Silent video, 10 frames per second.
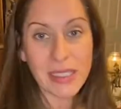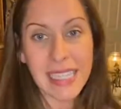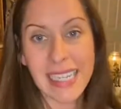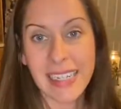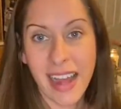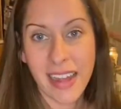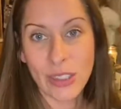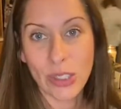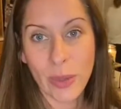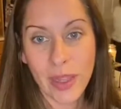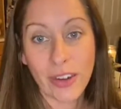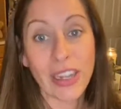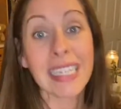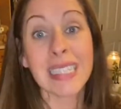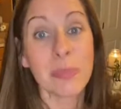they did not enjoy their
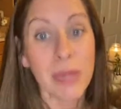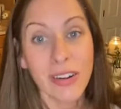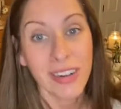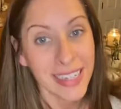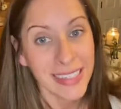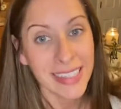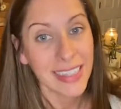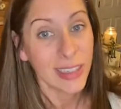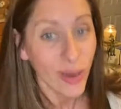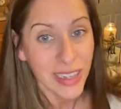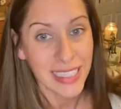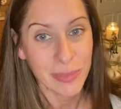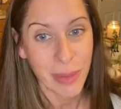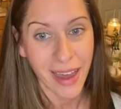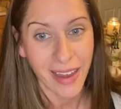experience at the doggy
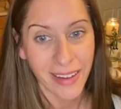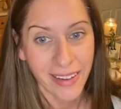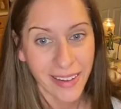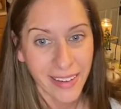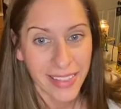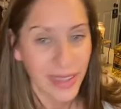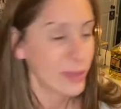spa. They